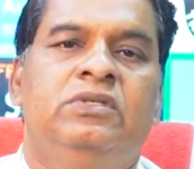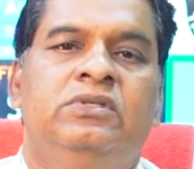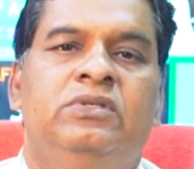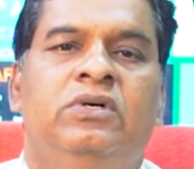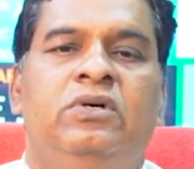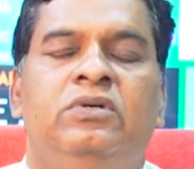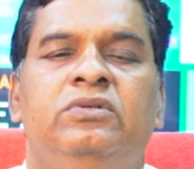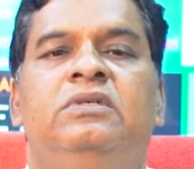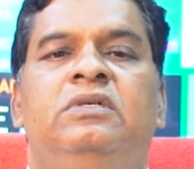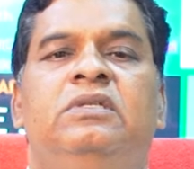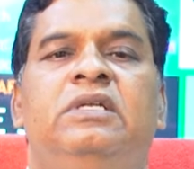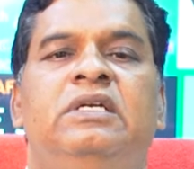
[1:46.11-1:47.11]
So,
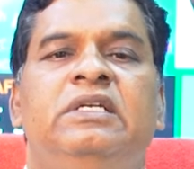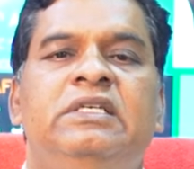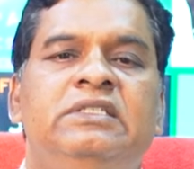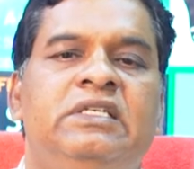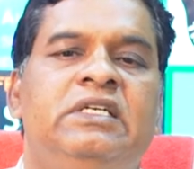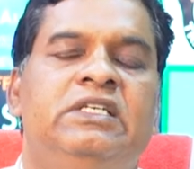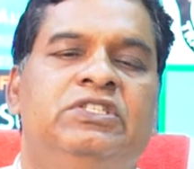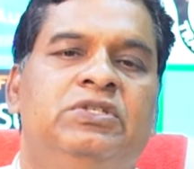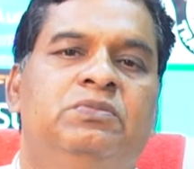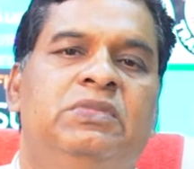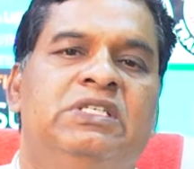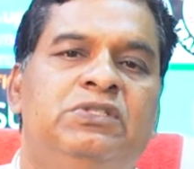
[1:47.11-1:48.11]
the degeneration
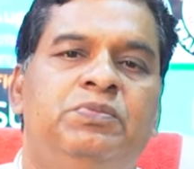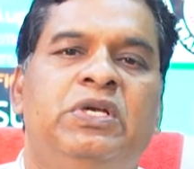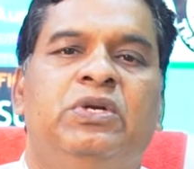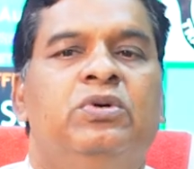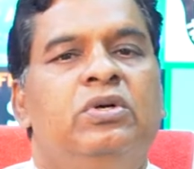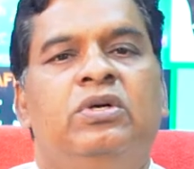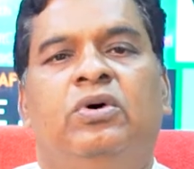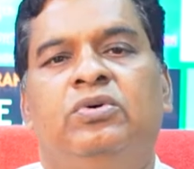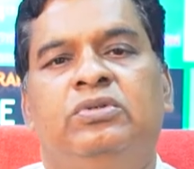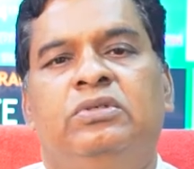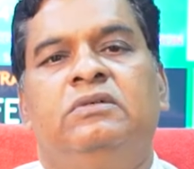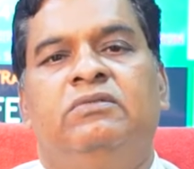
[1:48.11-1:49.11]
must be ruled
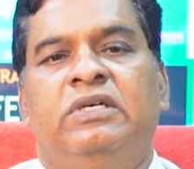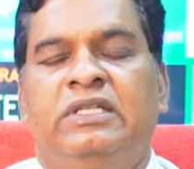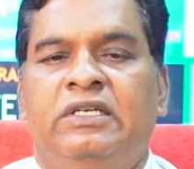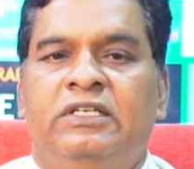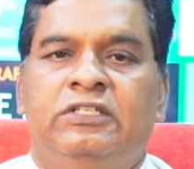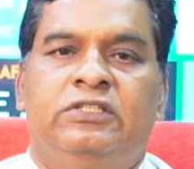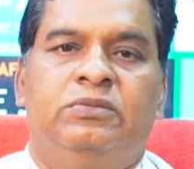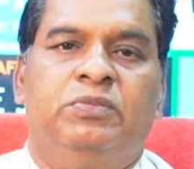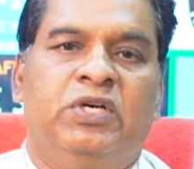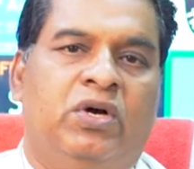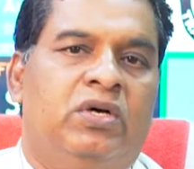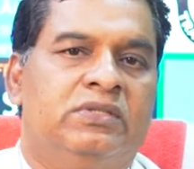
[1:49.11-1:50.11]
out, whether it's
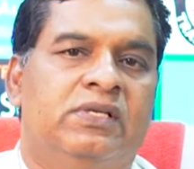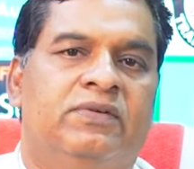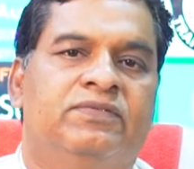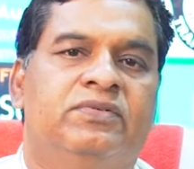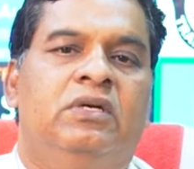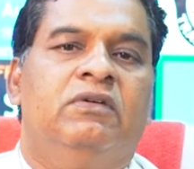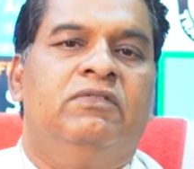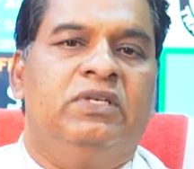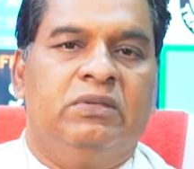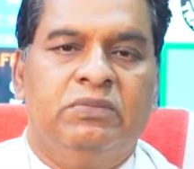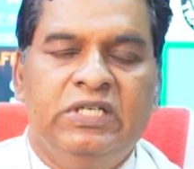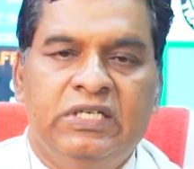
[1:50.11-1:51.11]
because of
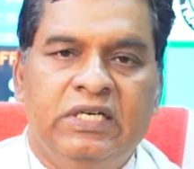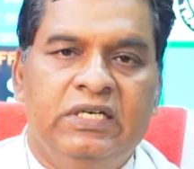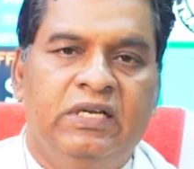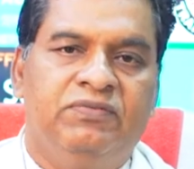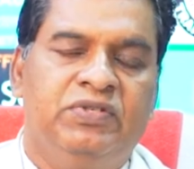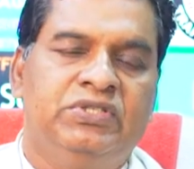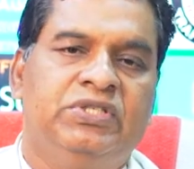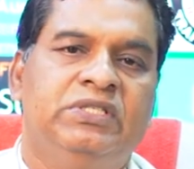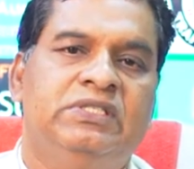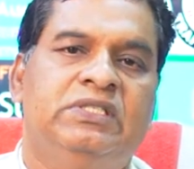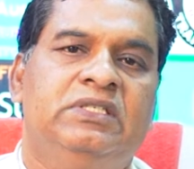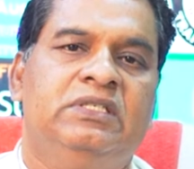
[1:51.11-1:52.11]
vitamin D
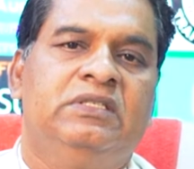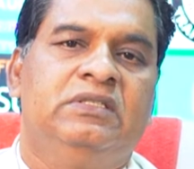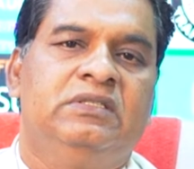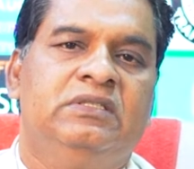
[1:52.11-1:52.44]
deficiency,